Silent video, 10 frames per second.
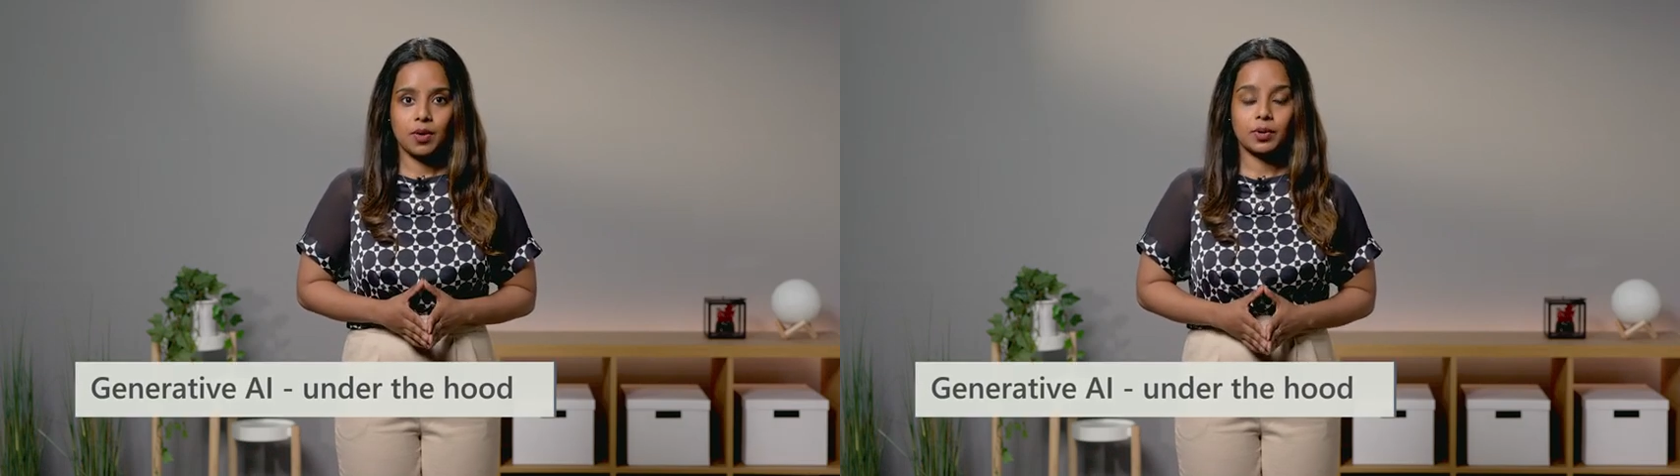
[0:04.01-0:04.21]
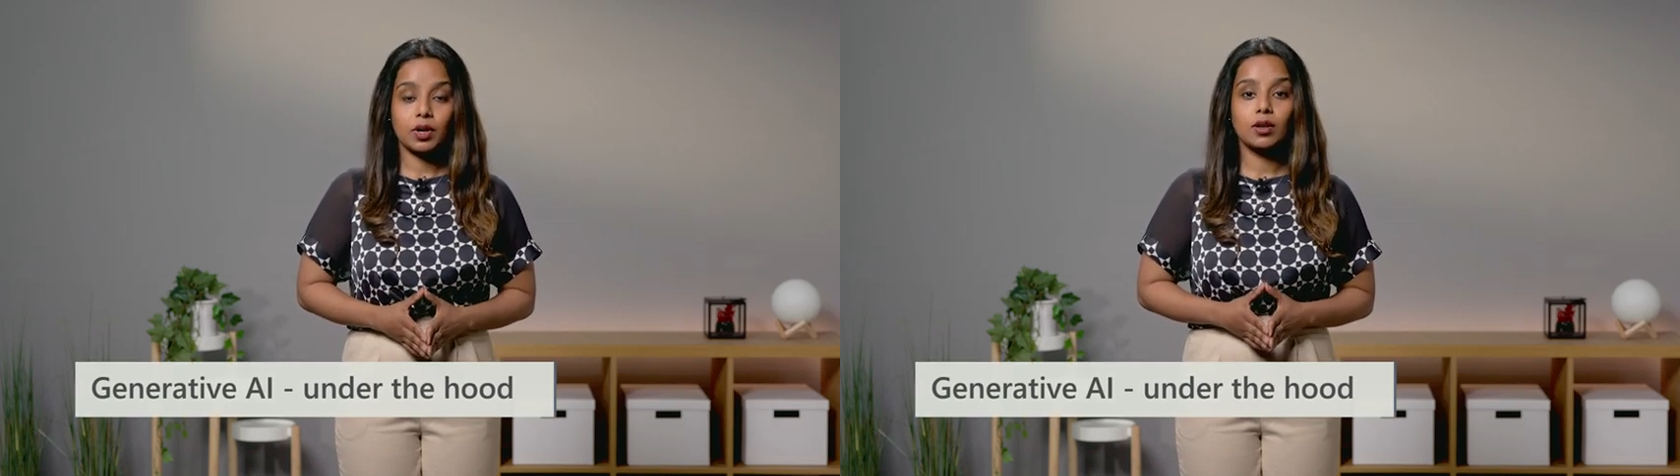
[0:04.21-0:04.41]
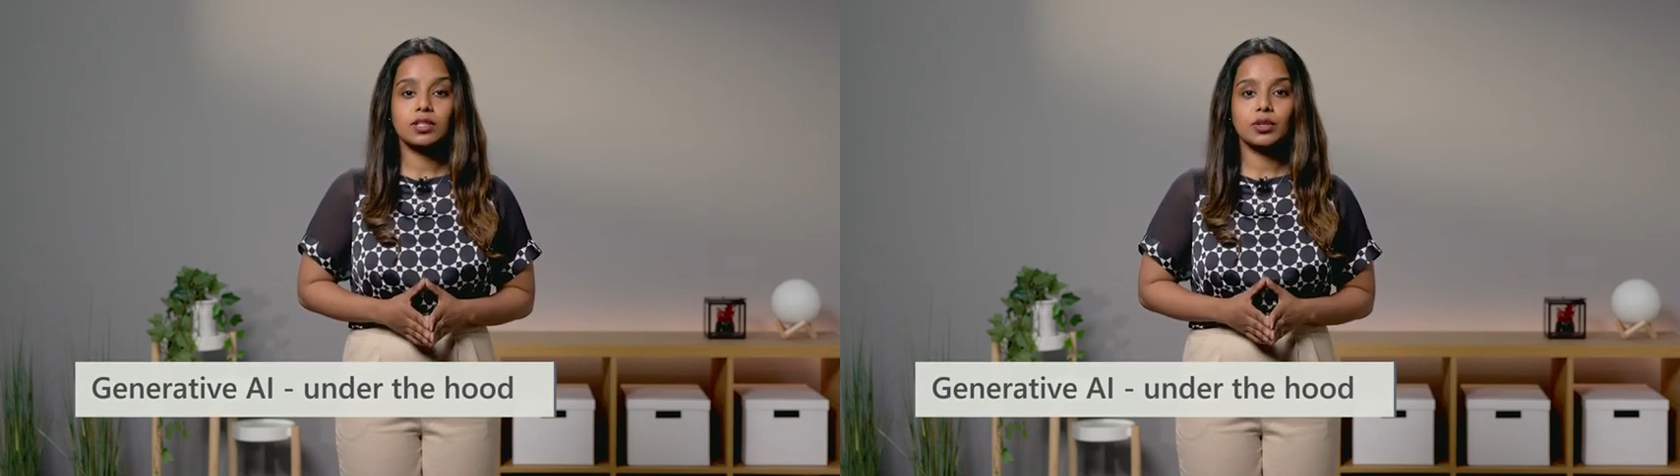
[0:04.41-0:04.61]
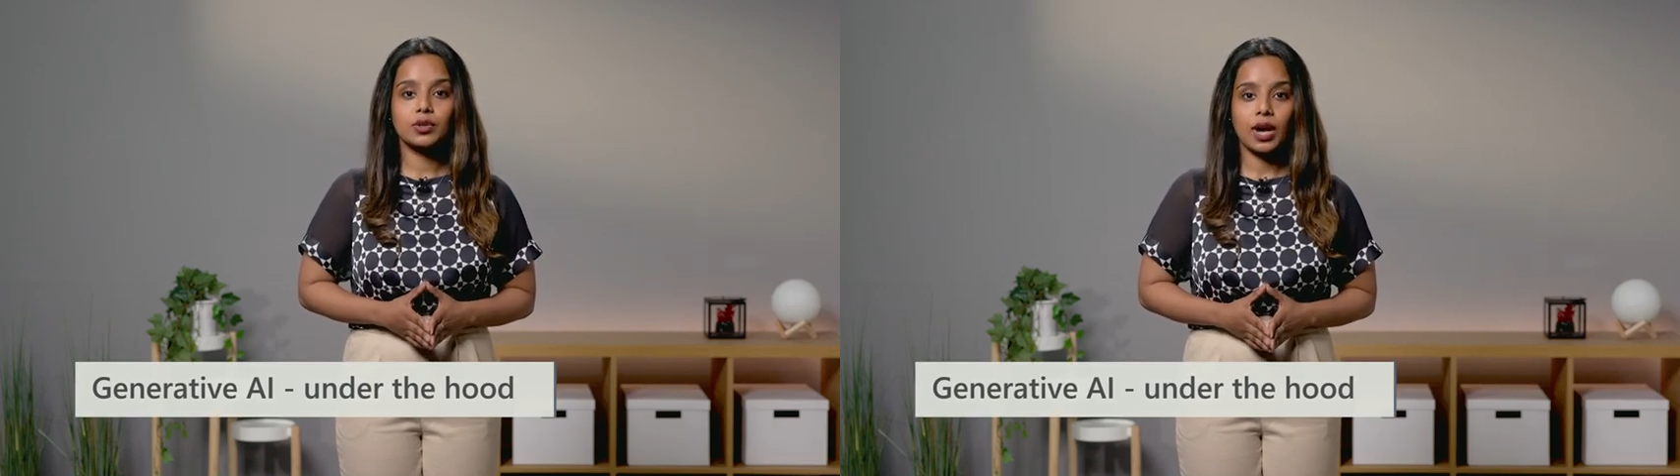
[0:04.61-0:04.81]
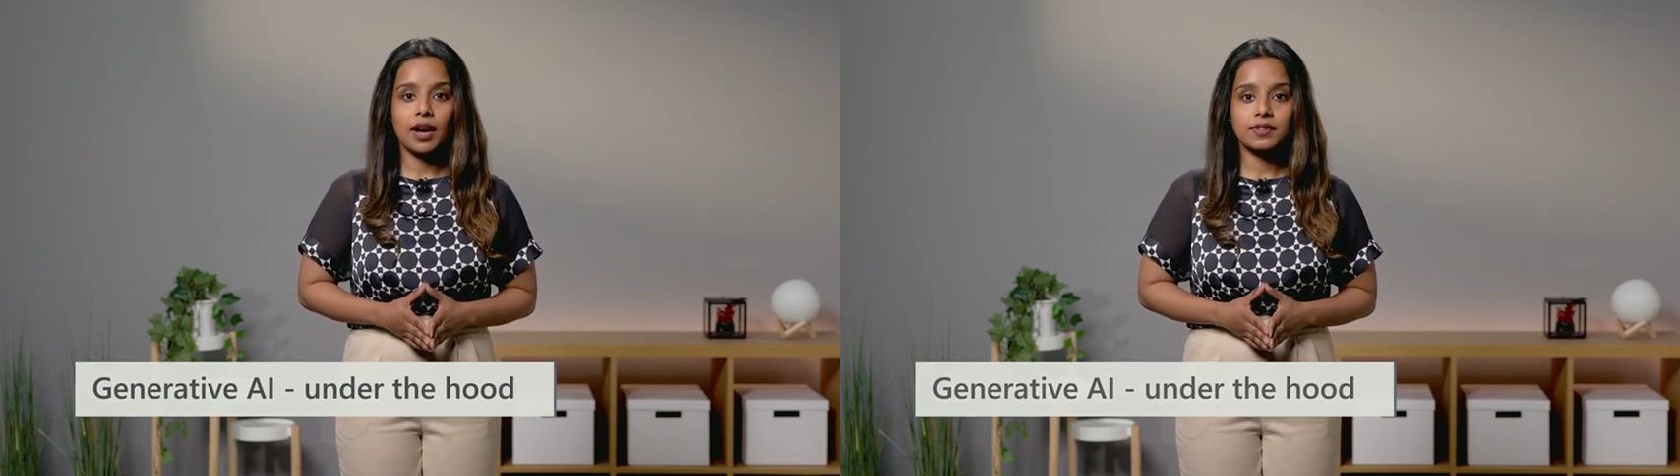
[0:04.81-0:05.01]
but also
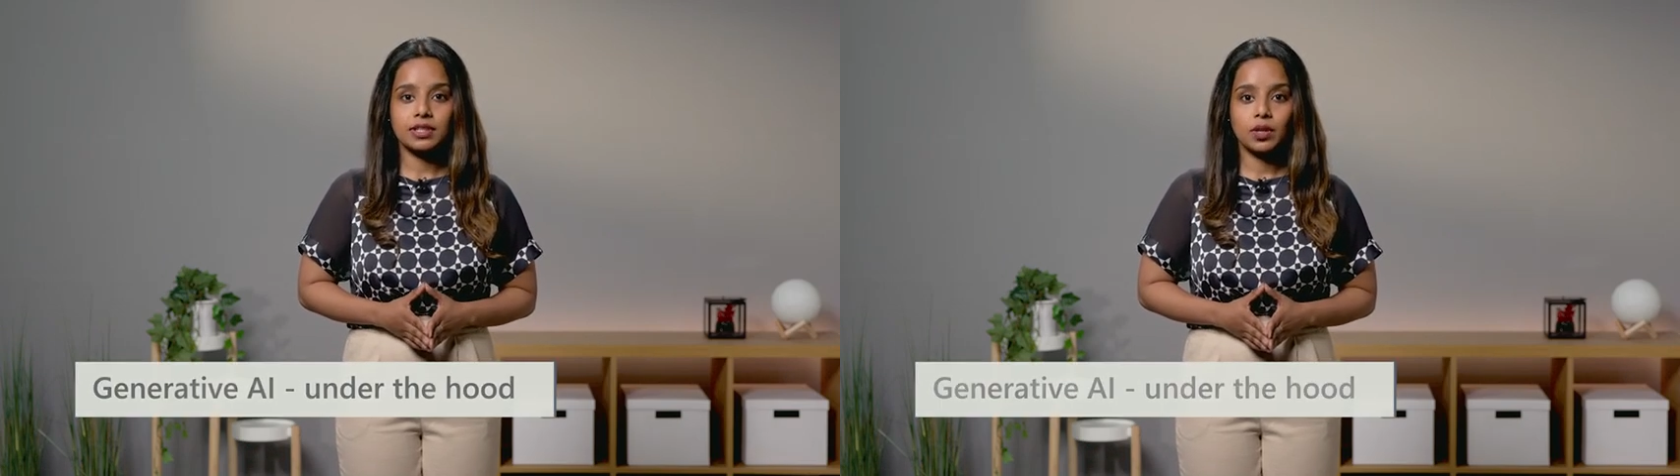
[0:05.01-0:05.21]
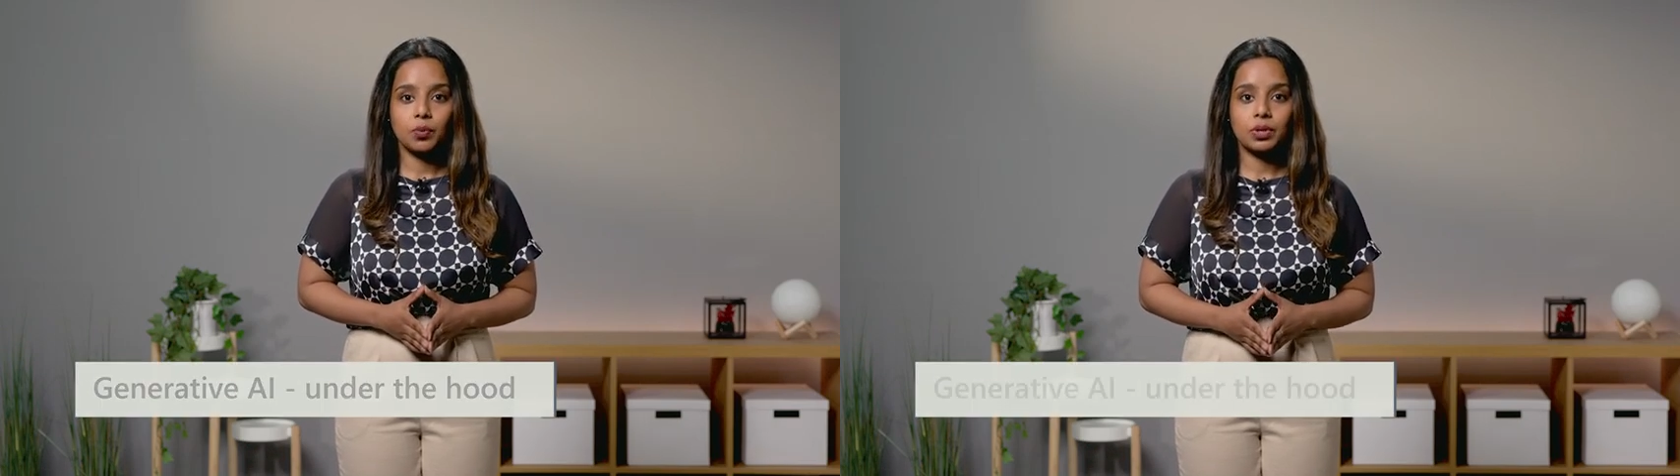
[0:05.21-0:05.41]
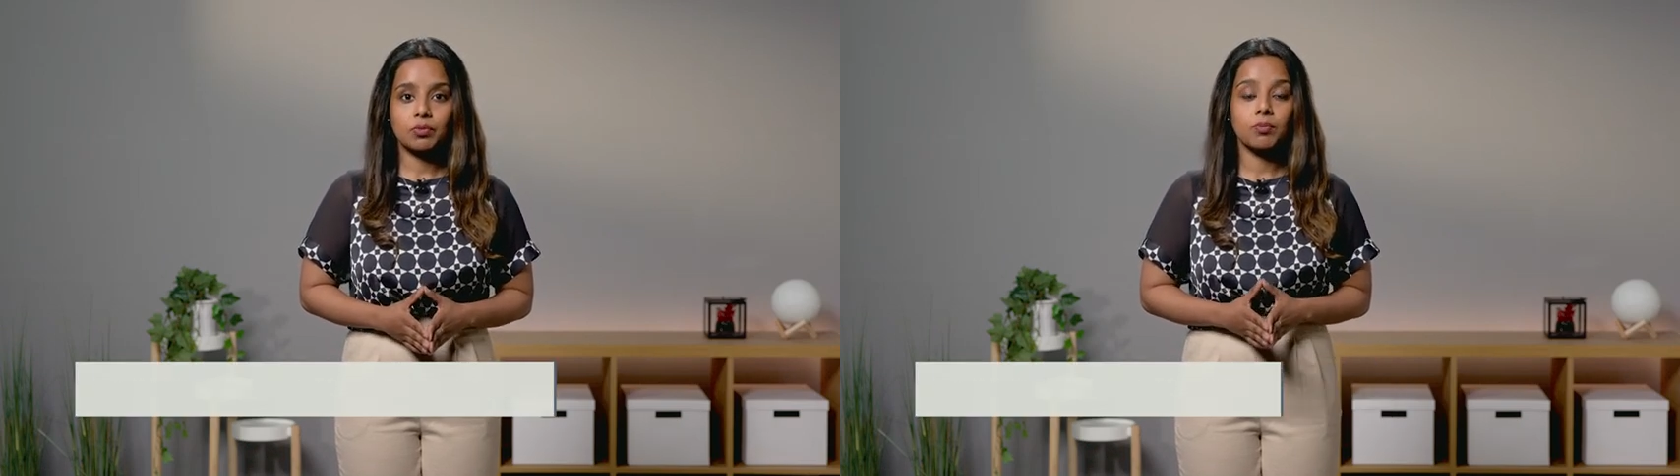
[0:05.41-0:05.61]
craft it with